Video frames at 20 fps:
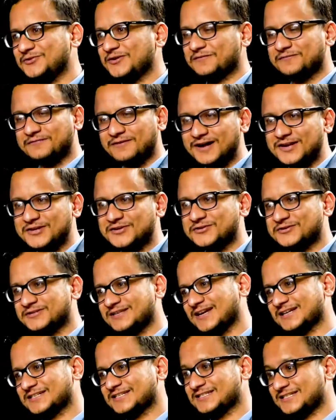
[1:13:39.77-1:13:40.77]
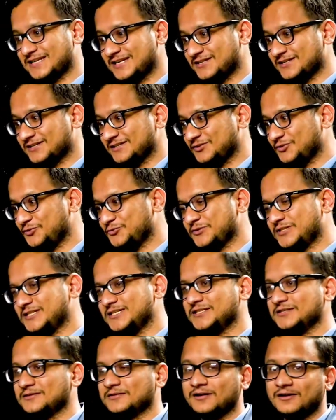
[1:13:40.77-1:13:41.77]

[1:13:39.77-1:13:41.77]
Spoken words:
are filing your taxes and you see